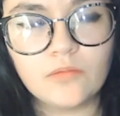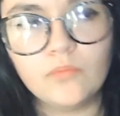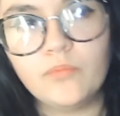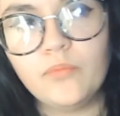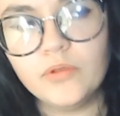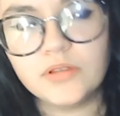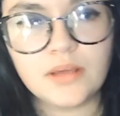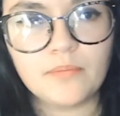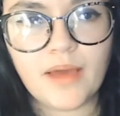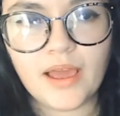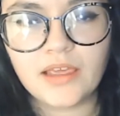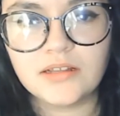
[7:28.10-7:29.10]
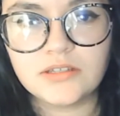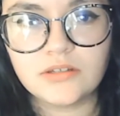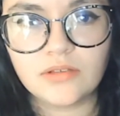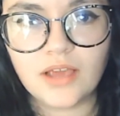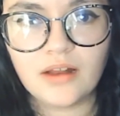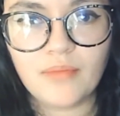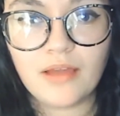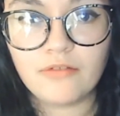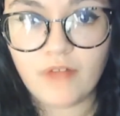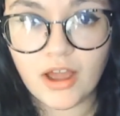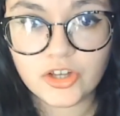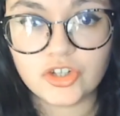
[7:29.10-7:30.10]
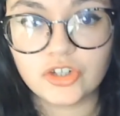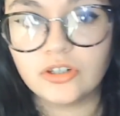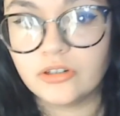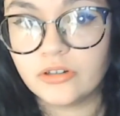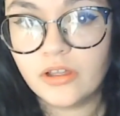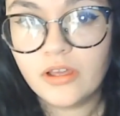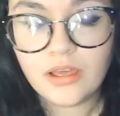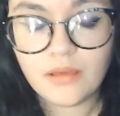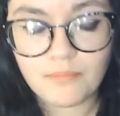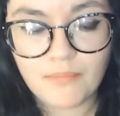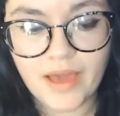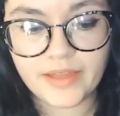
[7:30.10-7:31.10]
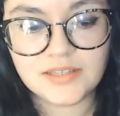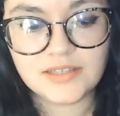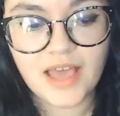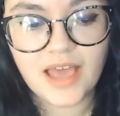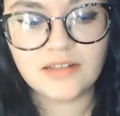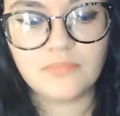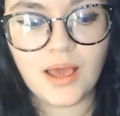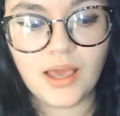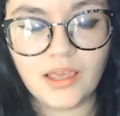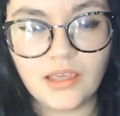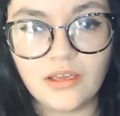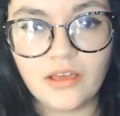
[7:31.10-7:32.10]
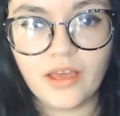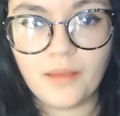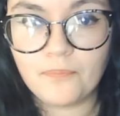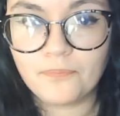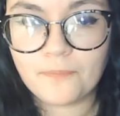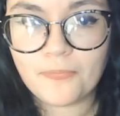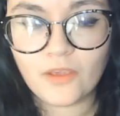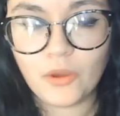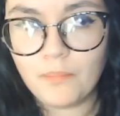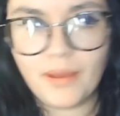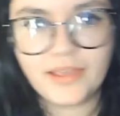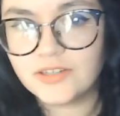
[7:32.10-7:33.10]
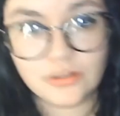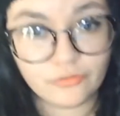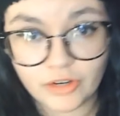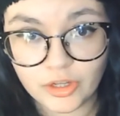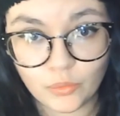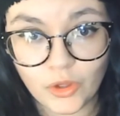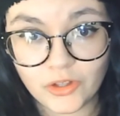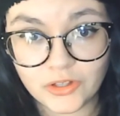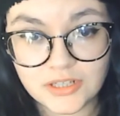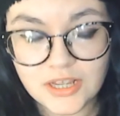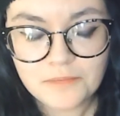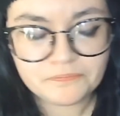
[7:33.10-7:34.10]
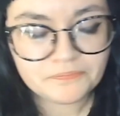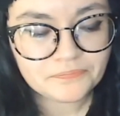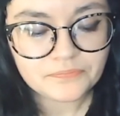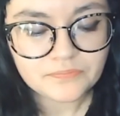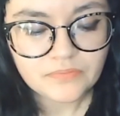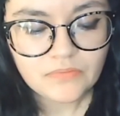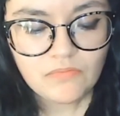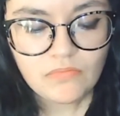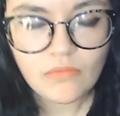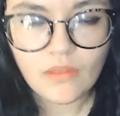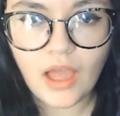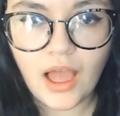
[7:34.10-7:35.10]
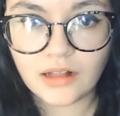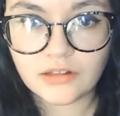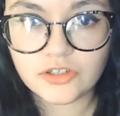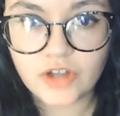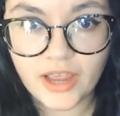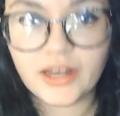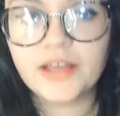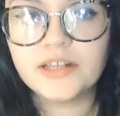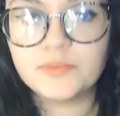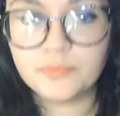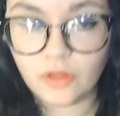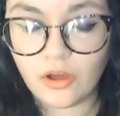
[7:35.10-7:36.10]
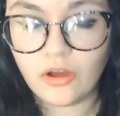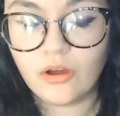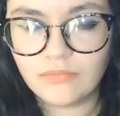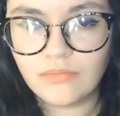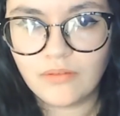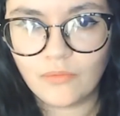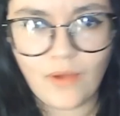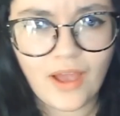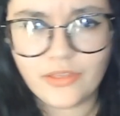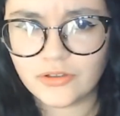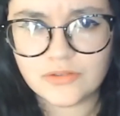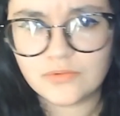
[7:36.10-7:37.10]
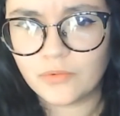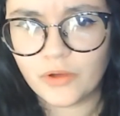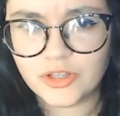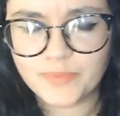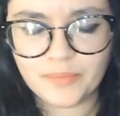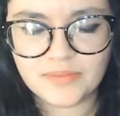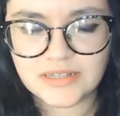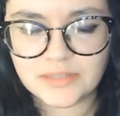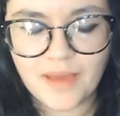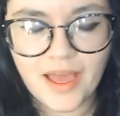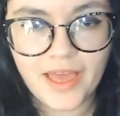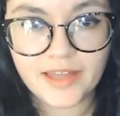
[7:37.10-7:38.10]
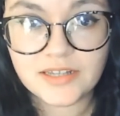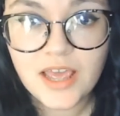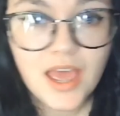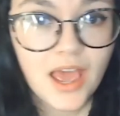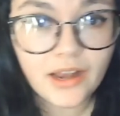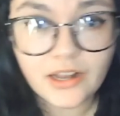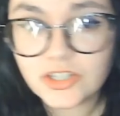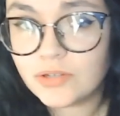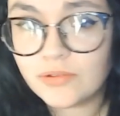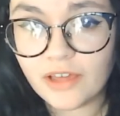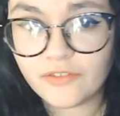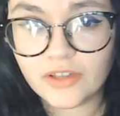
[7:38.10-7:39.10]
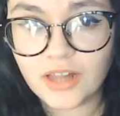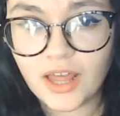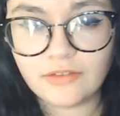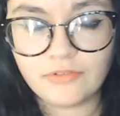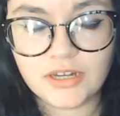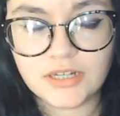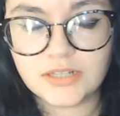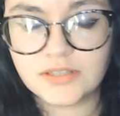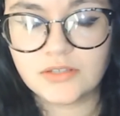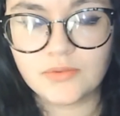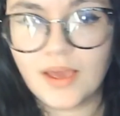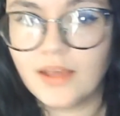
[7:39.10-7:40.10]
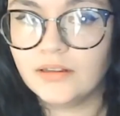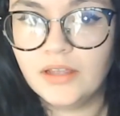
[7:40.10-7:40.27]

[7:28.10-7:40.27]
once I'm back into kind of my rational mindset, come back into the real world, I'll try and explore why those words popped into my head. And I do that for client readings as well,